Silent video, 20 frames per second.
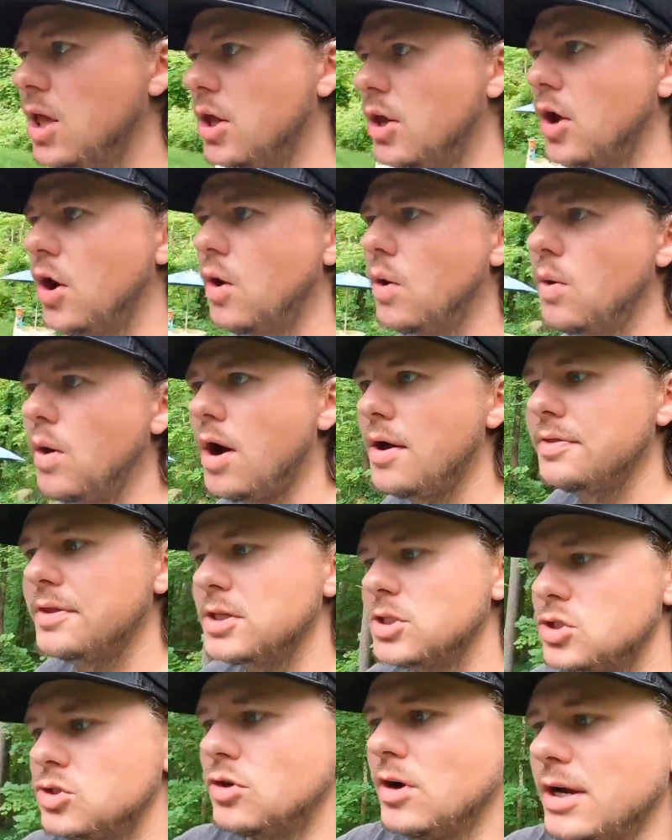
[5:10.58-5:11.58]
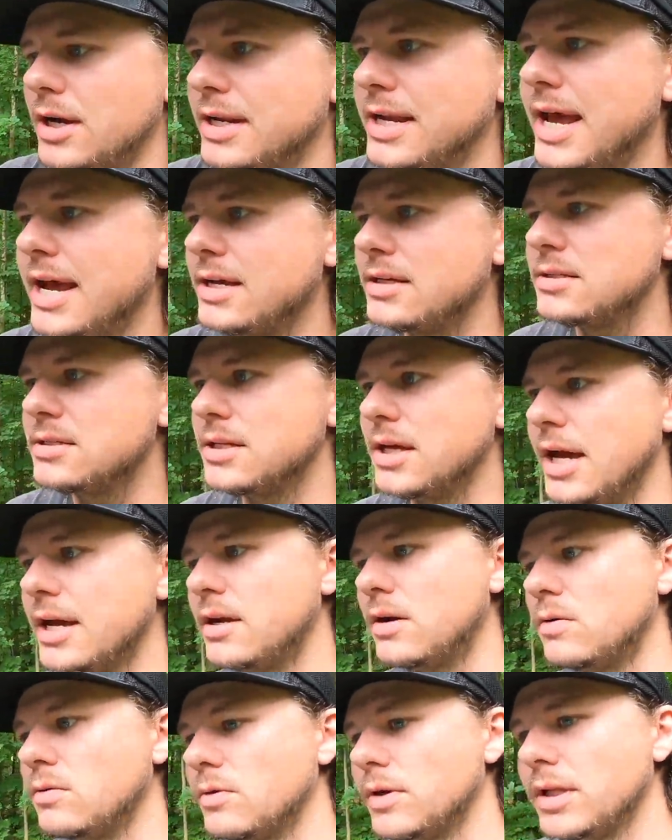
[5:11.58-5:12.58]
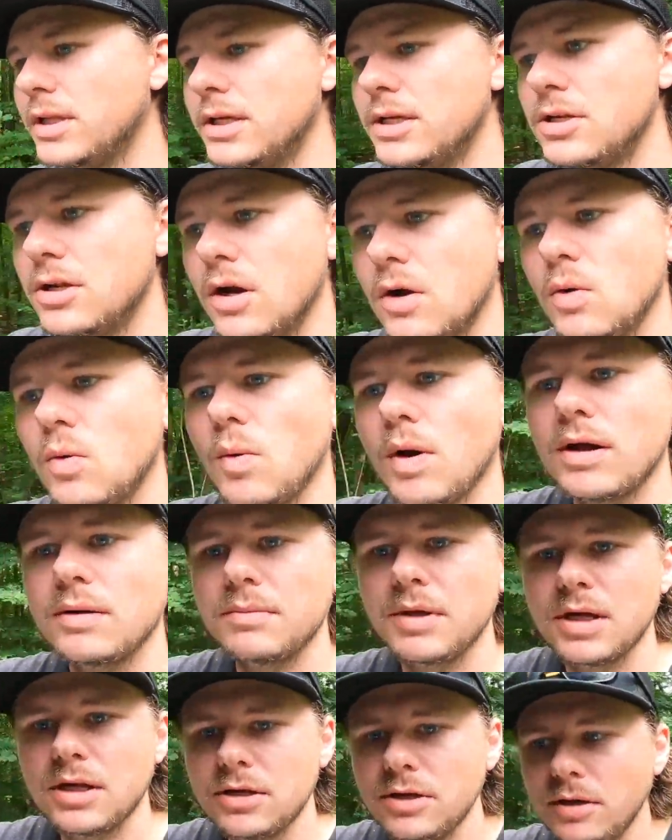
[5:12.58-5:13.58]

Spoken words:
go on this truck next, I don't really know what I'm gonna